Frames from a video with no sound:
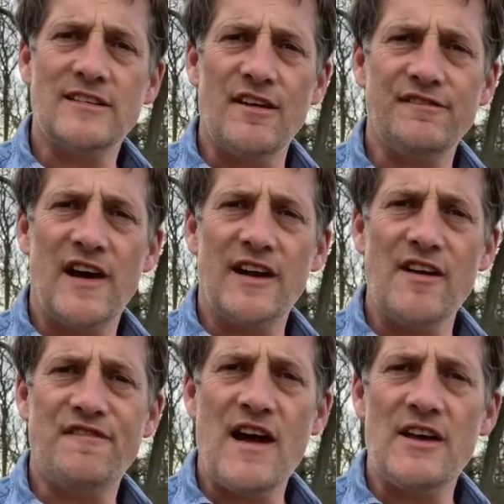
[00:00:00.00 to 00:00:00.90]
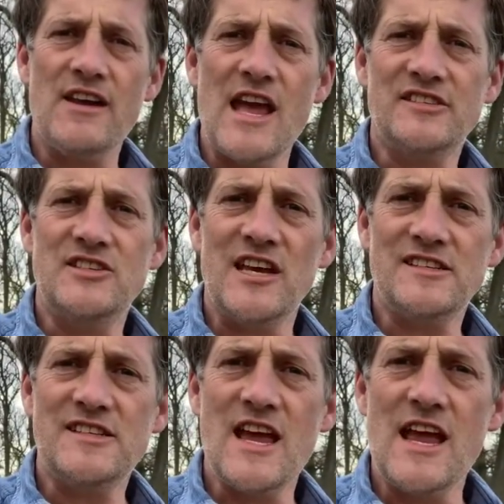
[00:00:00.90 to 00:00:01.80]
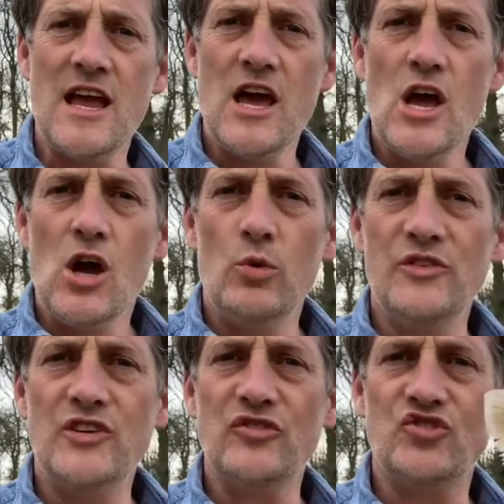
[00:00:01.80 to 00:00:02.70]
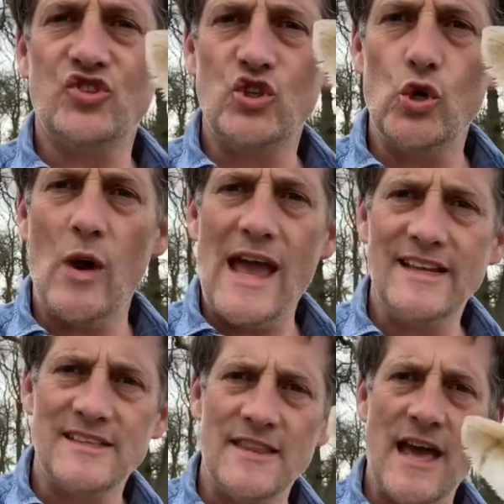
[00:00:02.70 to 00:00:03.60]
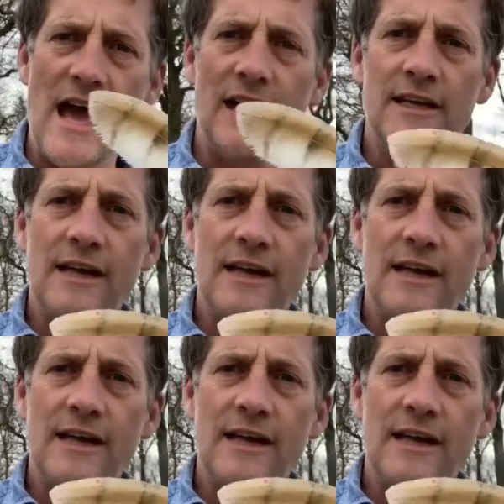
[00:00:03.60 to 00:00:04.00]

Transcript: In fact, I found a nest yesterday with just 2 eggs in there,